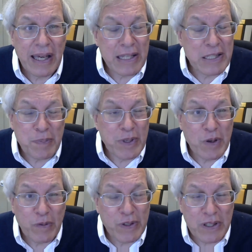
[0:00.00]
hate
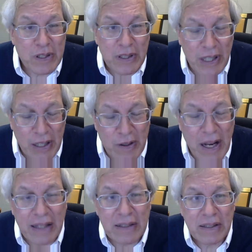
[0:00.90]
speech over the
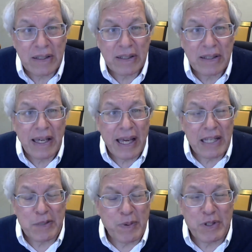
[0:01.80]
internet,
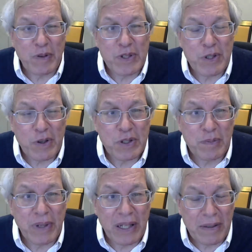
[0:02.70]
hate speech over
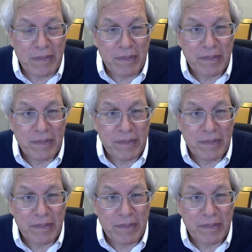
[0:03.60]
social media.